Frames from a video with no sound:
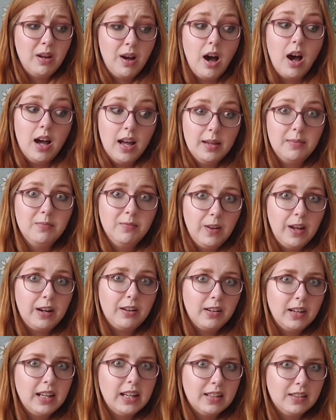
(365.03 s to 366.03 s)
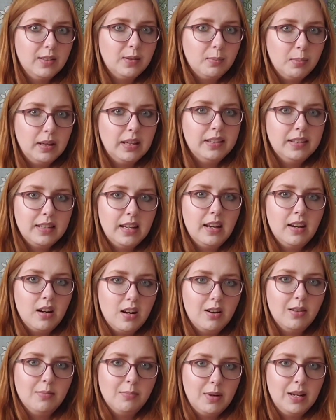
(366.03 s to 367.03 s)
I'm very explicit
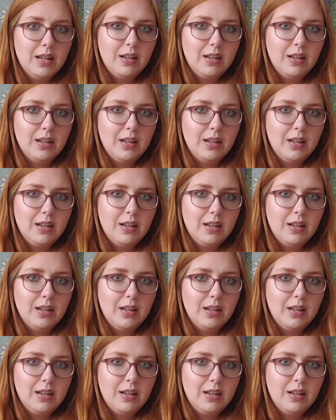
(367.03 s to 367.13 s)
on my